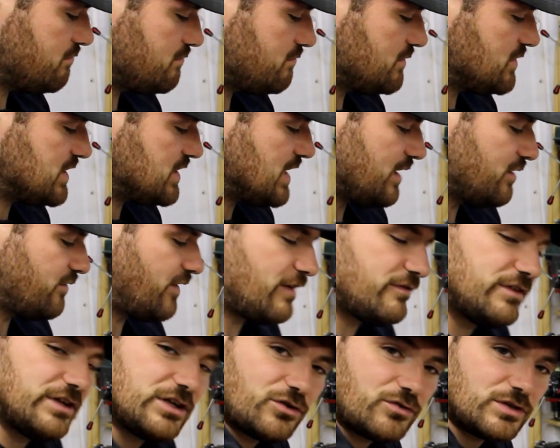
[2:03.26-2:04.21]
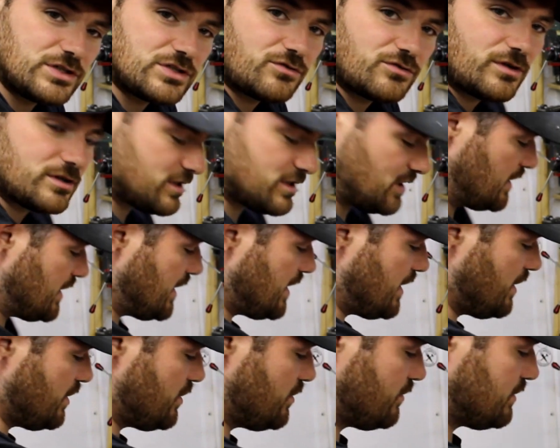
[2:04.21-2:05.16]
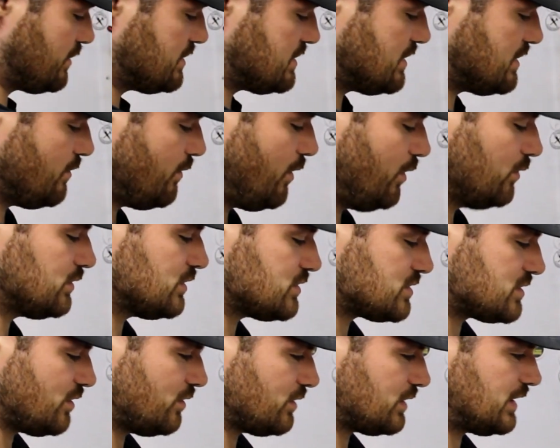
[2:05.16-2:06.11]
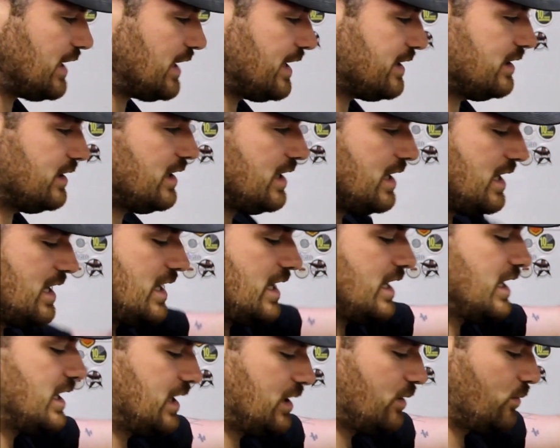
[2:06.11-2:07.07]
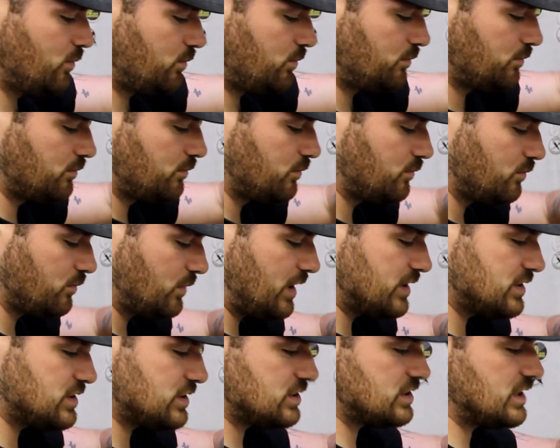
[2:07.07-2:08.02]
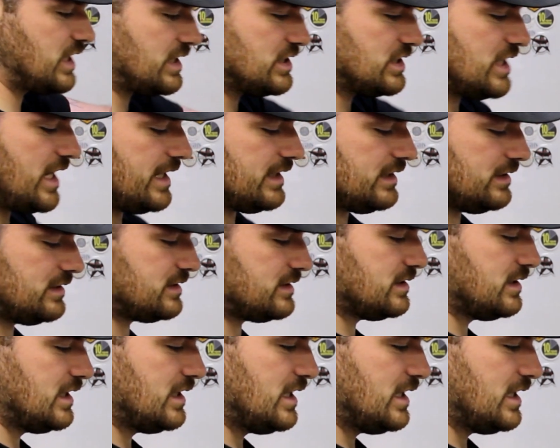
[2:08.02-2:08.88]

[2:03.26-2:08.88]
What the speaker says: instead of having a crisscross like that, you can still hold the stock down and just change hands.